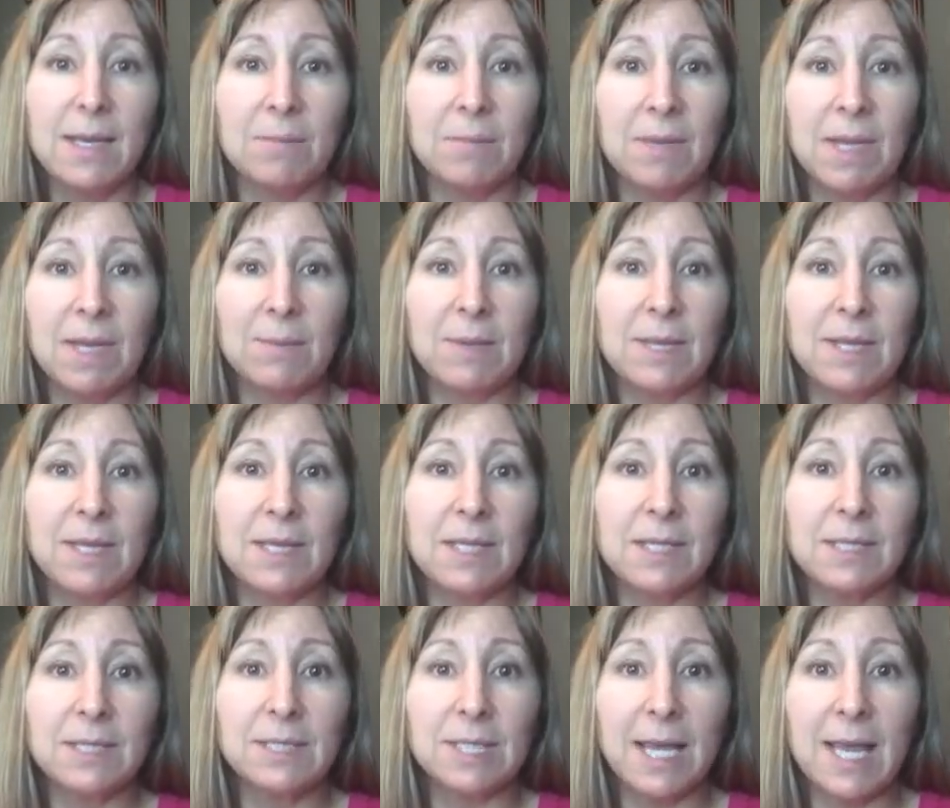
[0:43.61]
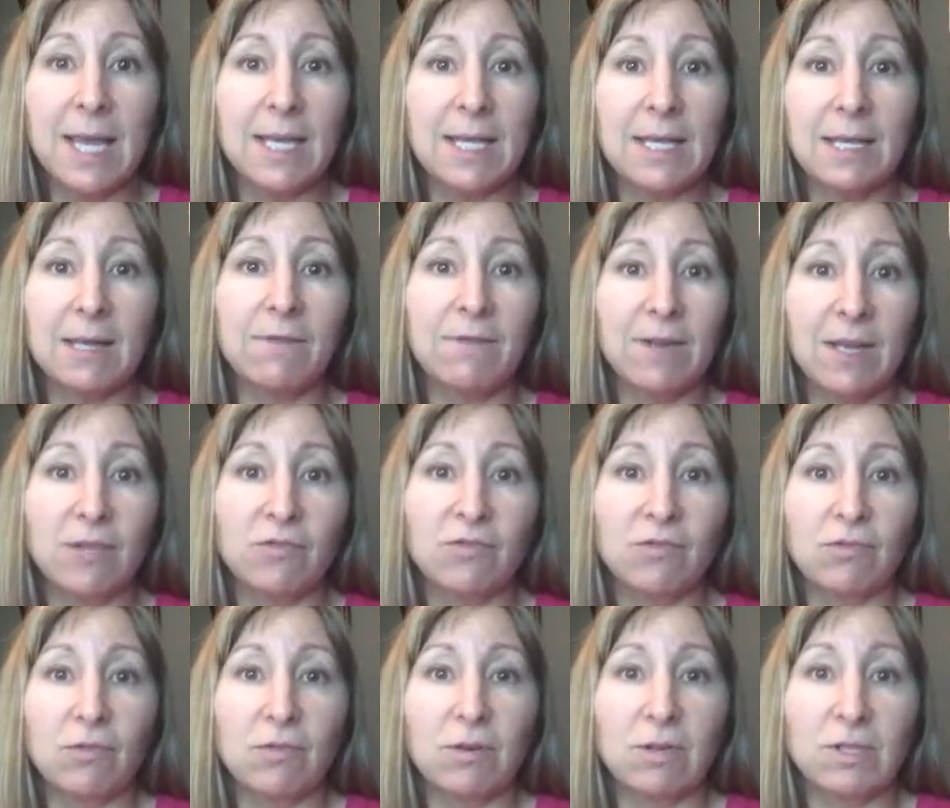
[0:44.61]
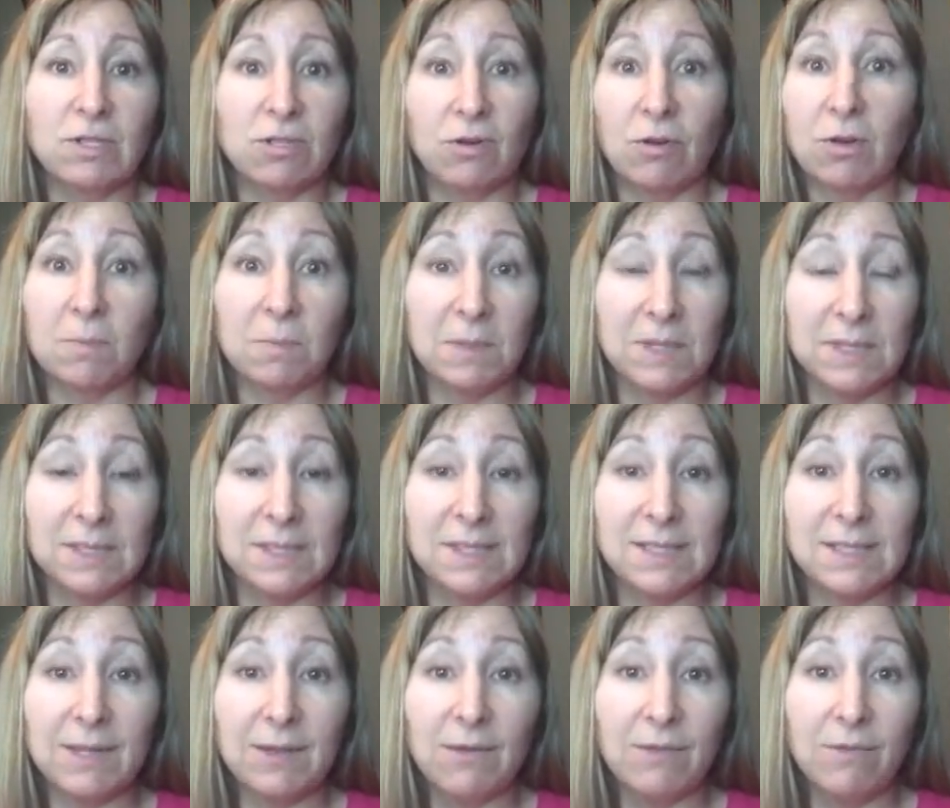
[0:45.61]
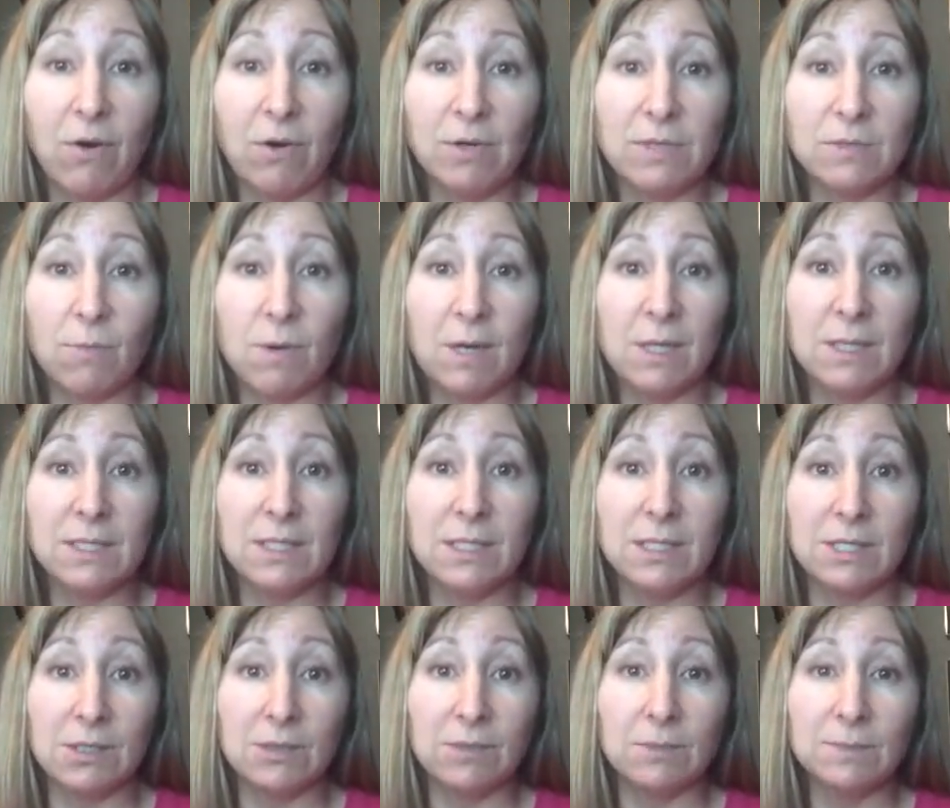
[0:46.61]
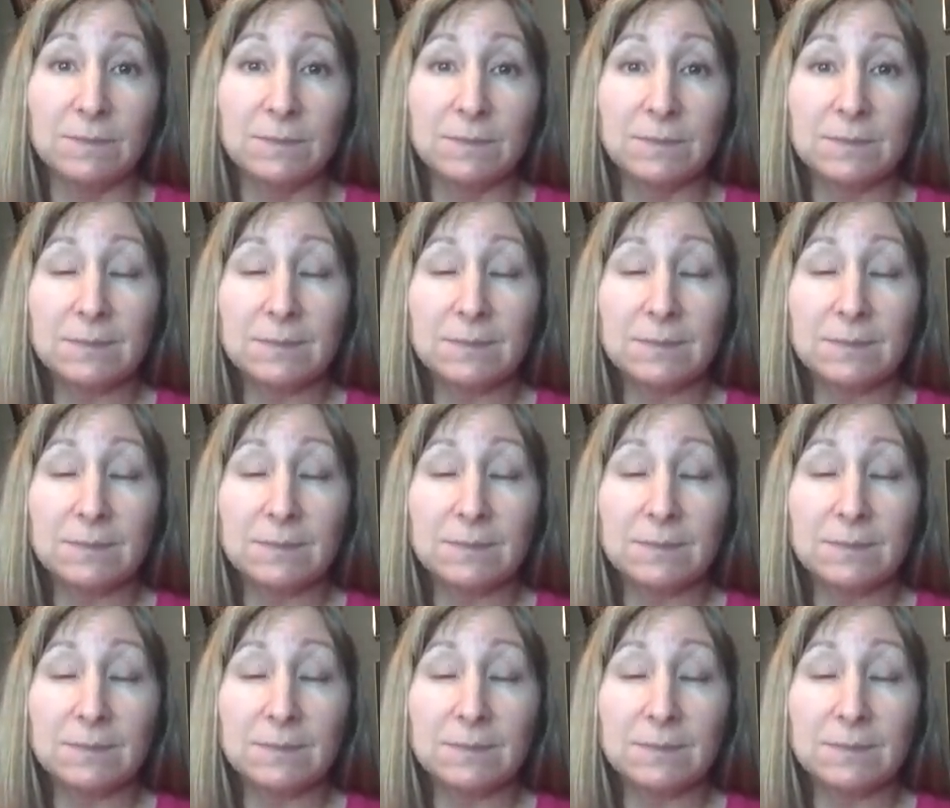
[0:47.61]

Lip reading: maybe take an adventure or start a business that you've always wanted to do.